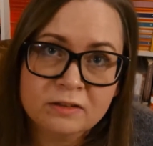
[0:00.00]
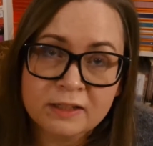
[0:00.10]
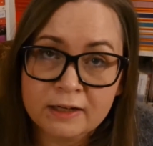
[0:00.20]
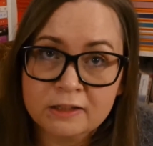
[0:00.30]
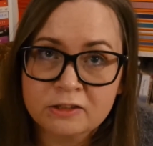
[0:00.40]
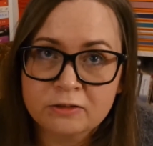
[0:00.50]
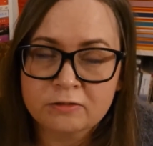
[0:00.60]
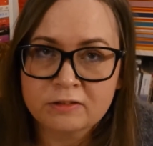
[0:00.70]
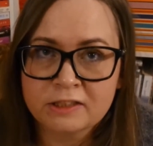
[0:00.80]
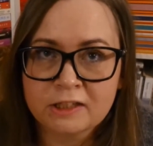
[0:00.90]
tell a
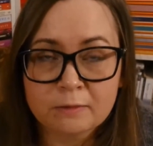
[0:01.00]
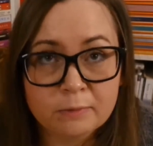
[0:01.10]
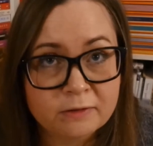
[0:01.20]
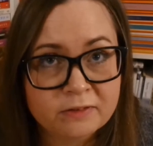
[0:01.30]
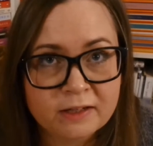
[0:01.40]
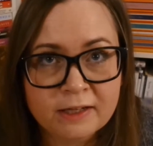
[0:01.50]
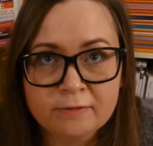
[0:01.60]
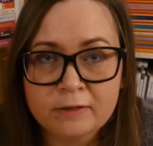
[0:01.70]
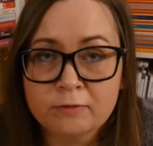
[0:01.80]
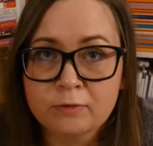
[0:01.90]
story about a
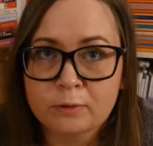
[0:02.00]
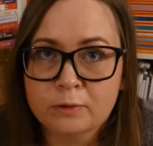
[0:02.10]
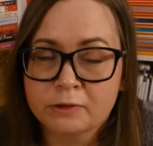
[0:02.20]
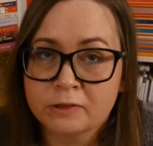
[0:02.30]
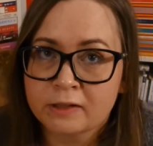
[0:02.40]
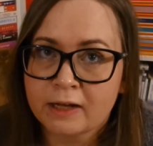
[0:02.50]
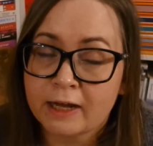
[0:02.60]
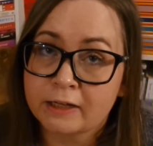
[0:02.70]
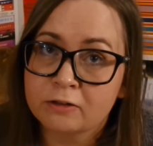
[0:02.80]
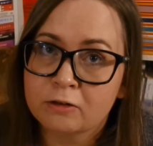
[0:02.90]
heavily flawed
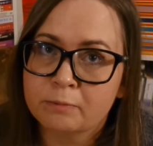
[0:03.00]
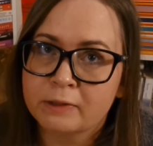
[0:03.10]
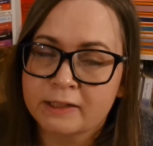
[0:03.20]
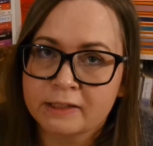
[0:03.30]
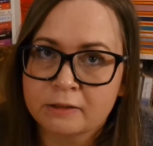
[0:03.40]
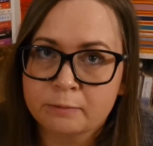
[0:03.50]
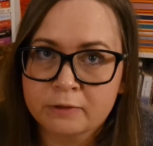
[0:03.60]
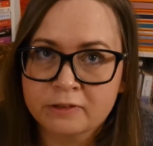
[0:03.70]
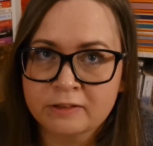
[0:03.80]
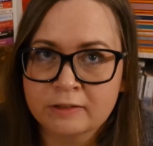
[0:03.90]
and complicated
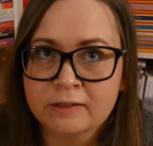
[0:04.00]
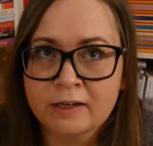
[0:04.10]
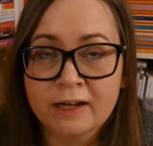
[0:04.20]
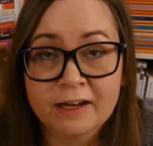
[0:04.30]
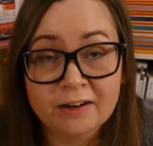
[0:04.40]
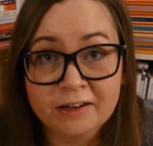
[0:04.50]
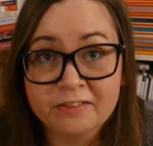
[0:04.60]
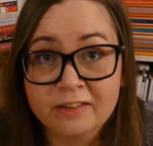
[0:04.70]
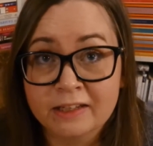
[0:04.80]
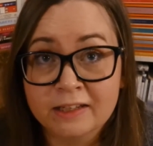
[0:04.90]
person, and I
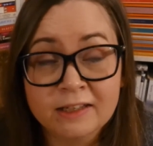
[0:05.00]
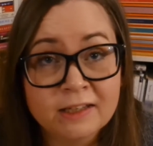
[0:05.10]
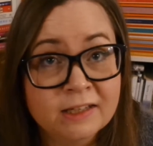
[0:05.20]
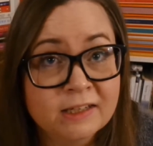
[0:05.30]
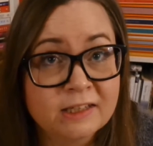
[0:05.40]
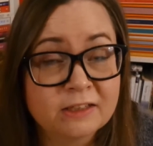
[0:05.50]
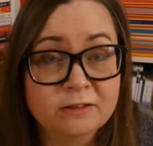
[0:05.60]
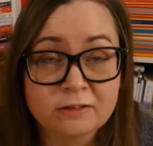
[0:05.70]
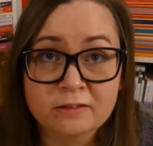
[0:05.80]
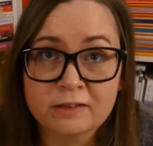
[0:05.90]
think he
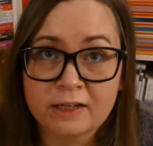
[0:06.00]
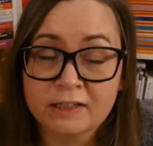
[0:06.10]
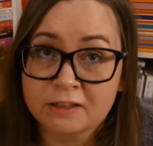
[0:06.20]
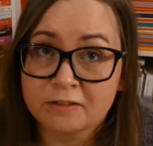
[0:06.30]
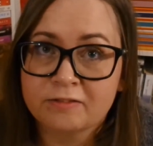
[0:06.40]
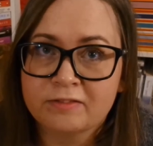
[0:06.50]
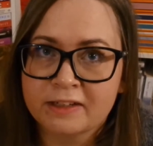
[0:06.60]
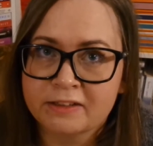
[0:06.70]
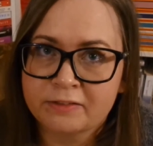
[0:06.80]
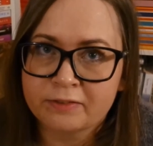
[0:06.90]
does that
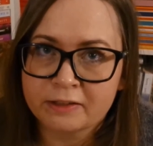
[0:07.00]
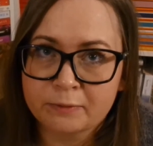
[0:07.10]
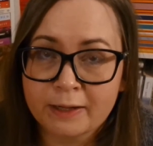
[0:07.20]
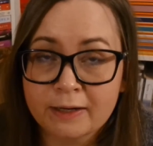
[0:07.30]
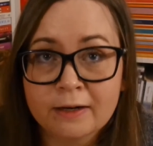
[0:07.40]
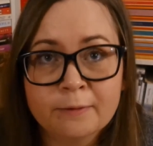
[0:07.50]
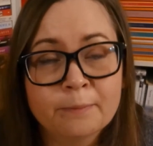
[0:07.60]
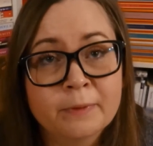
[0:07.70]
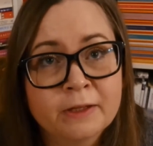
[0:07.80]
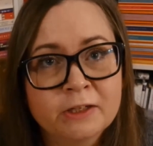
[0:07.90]
very, very well.
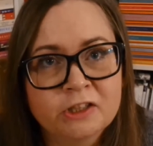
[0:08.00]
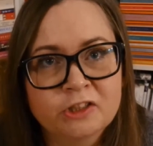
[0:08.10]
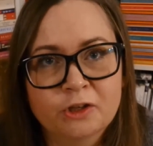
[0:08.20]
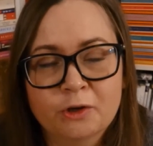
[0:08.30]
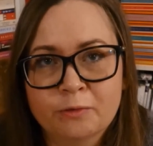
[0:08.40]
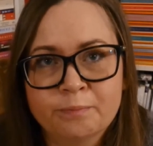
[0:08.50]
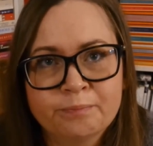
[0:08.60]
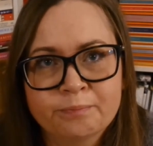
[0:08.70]
So